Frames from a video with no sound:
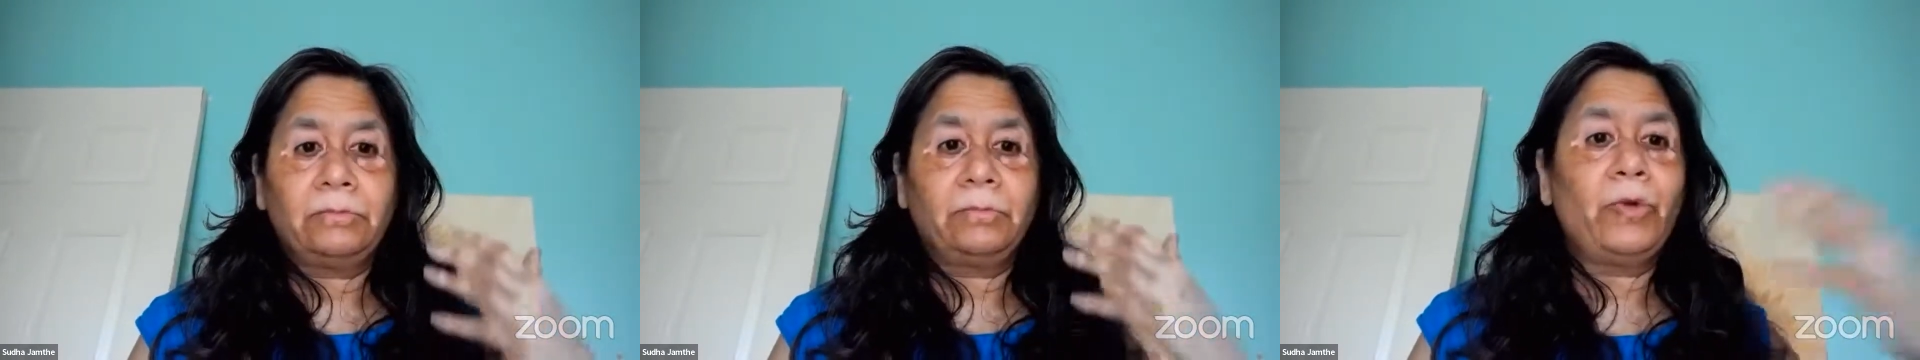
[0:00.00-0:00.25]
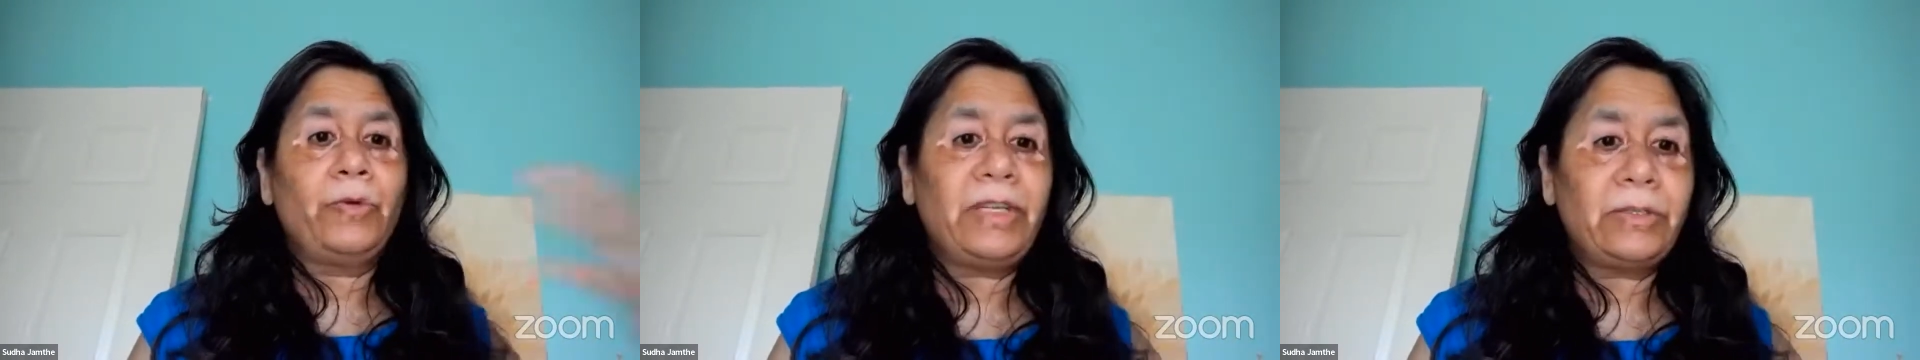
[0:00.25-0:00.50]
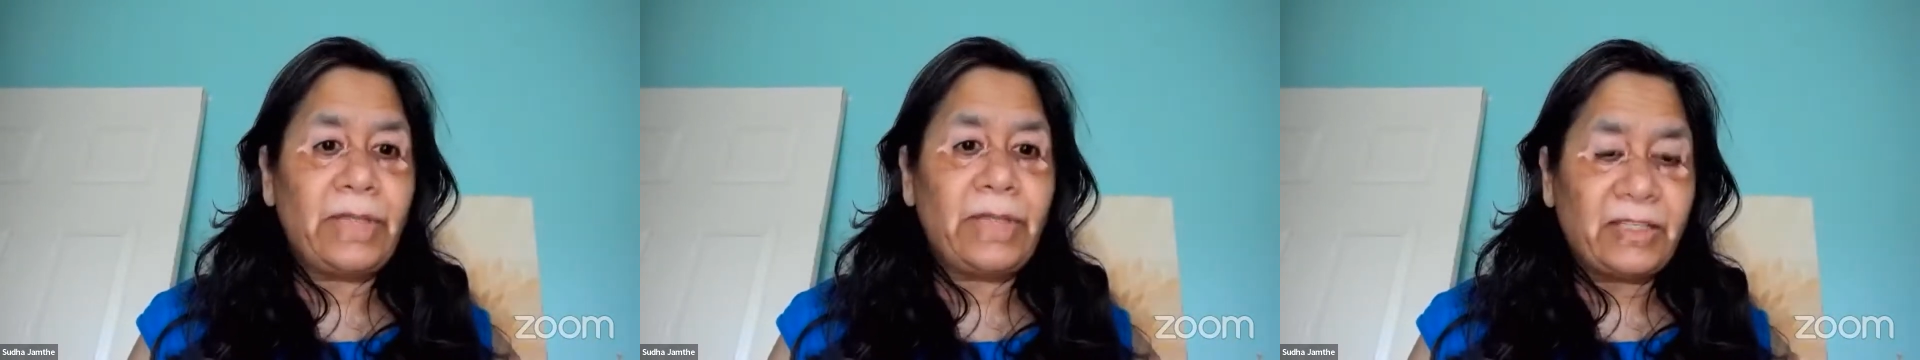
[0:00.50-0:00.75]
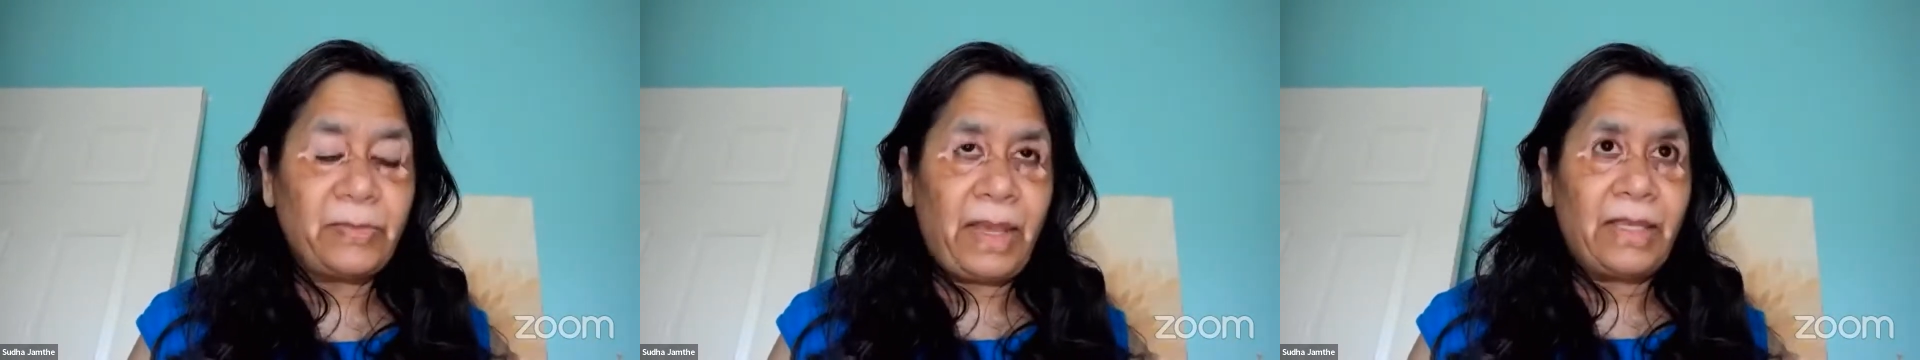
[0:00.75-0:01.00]
move into that
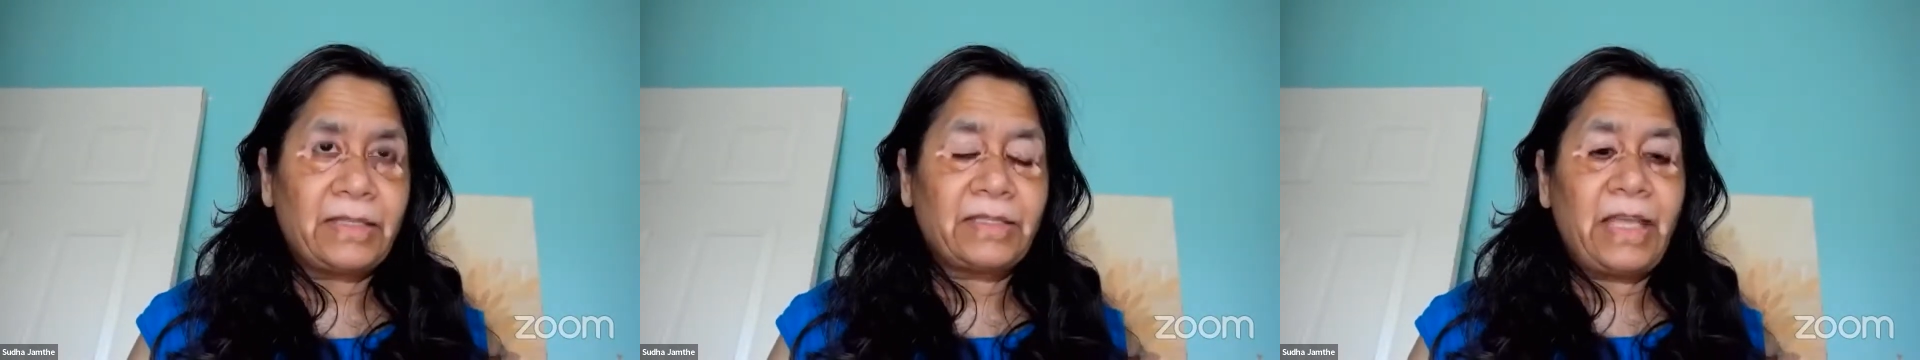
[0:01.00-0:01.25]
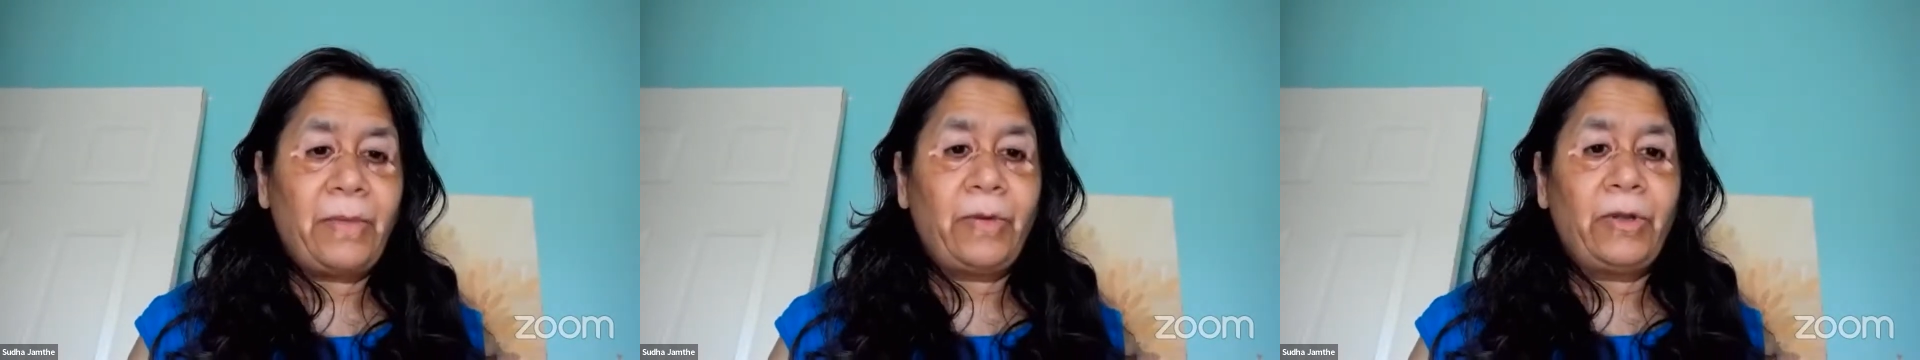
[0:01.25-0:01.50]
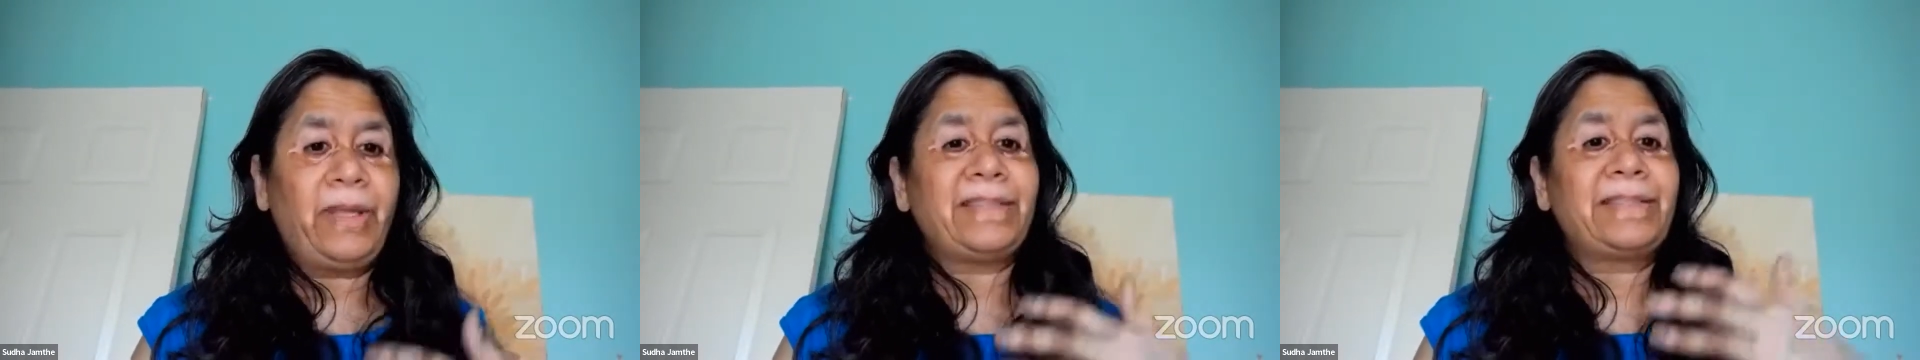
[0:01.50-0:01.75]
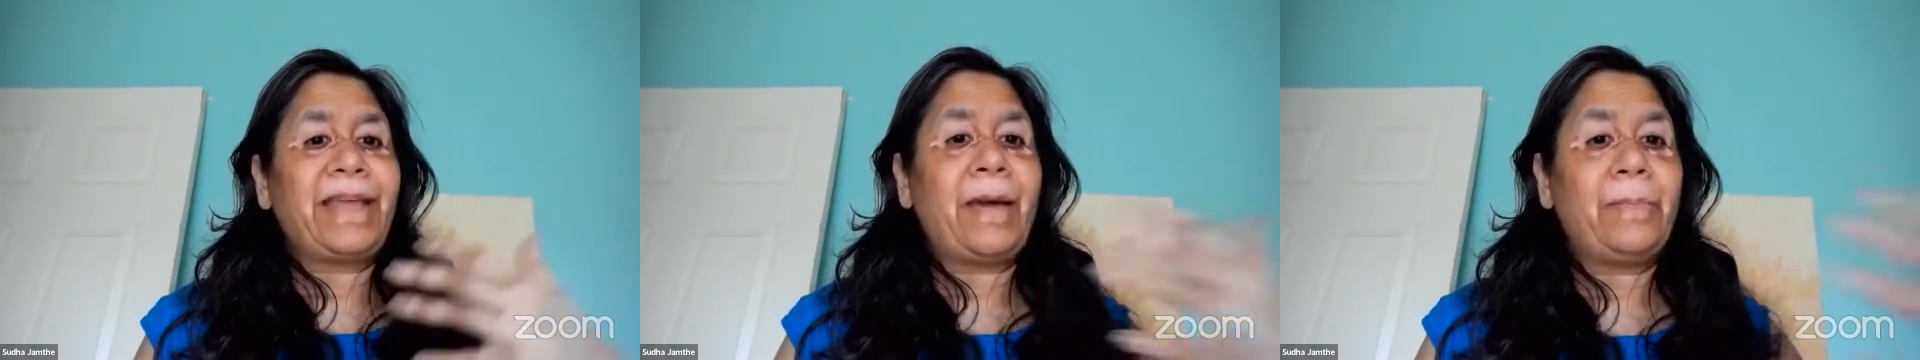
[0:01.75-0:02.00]
space. They want to
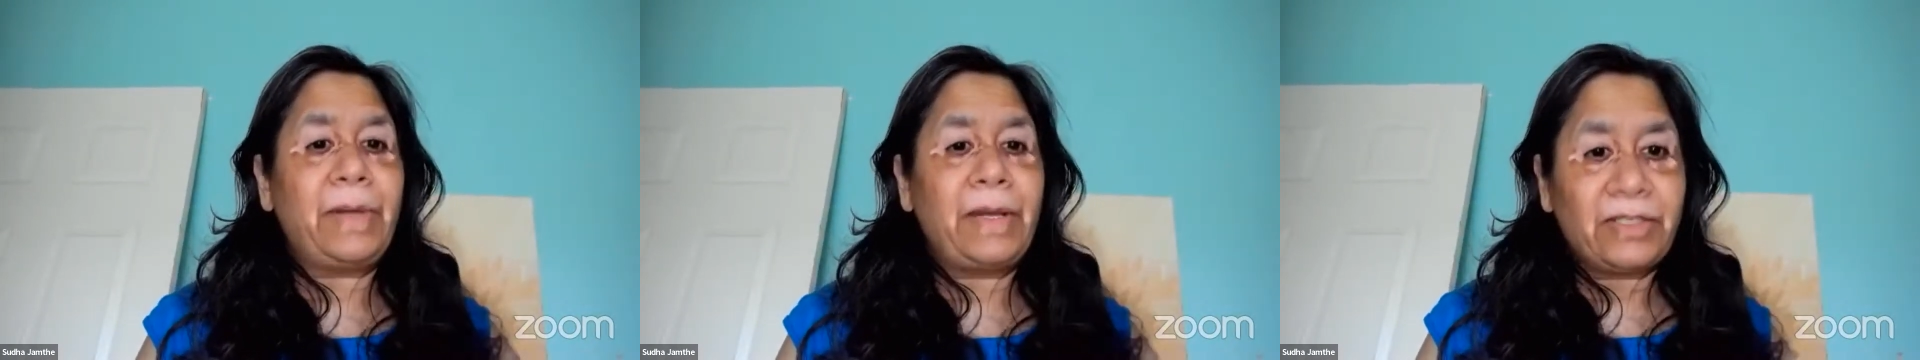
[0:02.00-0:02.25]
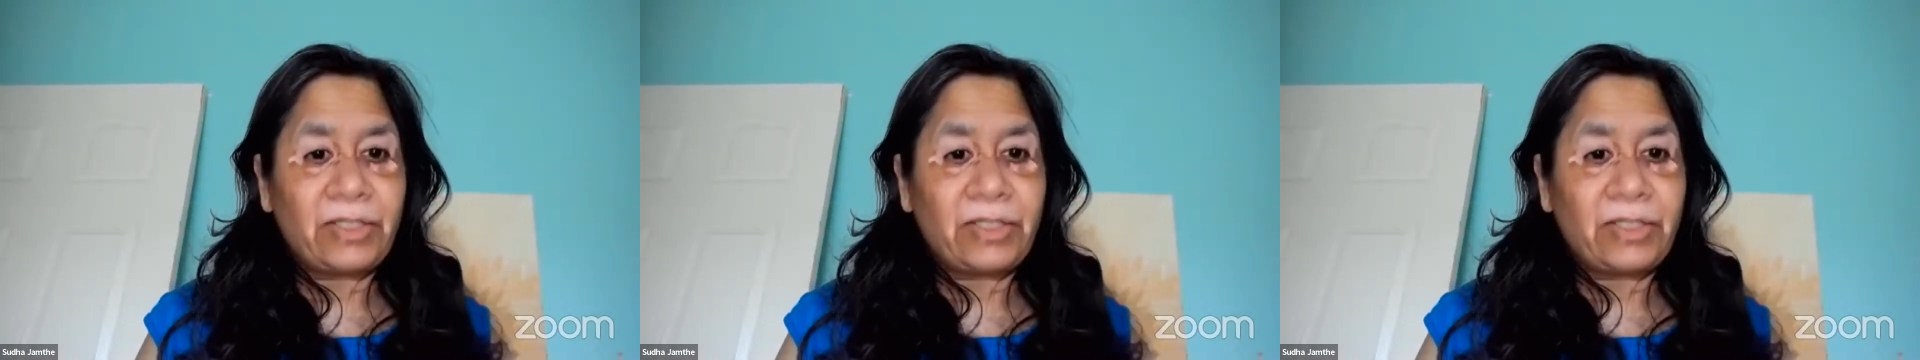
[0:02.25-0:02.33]
establish